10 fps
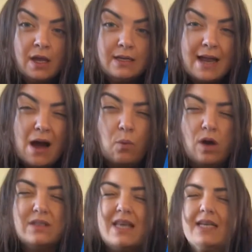Now,
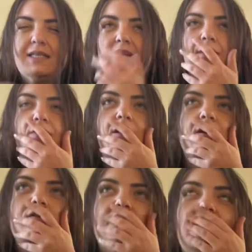what's that sound that
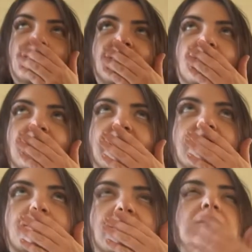goes in between that
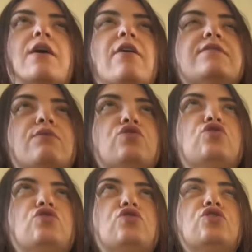split digraph? So
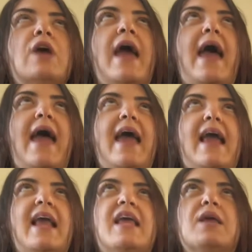shh,
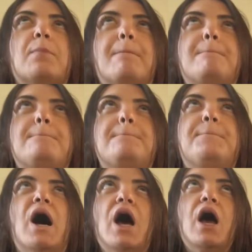A,
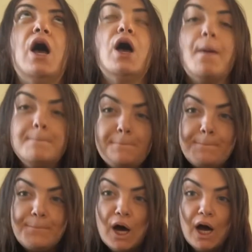P,
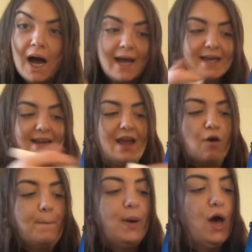P. I can hear a P